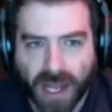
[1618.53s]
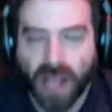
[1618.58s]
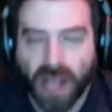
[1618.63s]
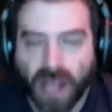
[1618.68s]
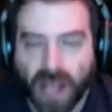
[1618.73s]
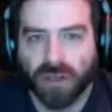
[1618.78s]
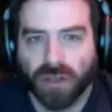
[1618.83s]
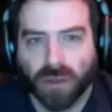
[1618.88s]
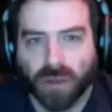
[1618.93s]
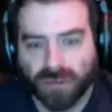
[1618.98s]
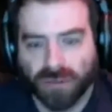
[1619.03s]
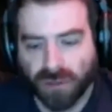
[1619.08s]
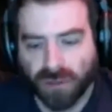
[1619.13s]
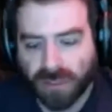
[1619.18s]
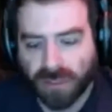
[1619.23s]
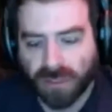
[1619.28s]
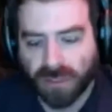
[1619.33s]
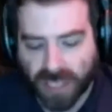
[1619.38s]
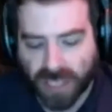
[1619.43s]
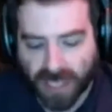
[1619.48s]
So it's
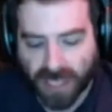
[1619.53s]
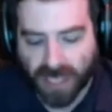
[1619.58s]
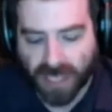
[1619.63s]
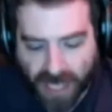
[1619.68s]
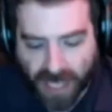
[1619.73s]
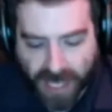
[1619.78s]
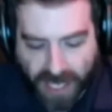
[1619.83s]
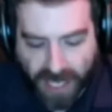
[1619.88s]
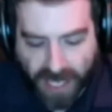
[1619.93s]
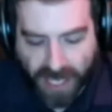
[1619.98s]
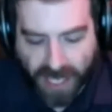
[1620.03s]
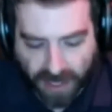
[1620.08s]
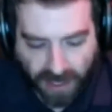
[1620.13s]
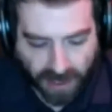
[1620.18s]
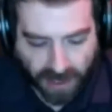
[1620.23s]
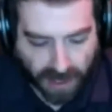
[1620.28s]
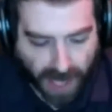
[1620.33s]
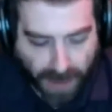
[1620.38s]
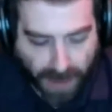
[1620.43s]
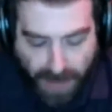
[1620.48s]
almost kind of like,
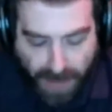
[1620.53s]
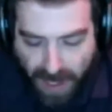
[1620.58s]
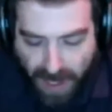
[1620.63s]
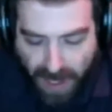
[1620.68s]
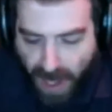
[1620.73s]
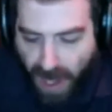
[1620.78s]
I mean,